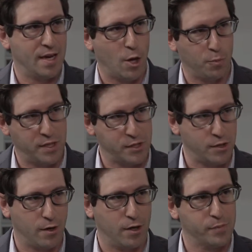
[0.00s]
to help these
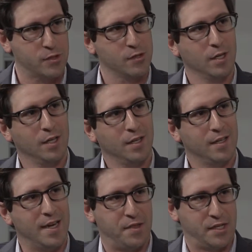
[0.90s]
startups
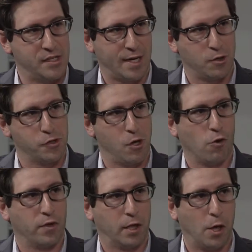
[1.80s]
in these sectors all
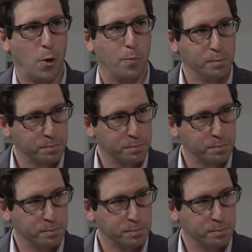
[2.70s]
over the globe.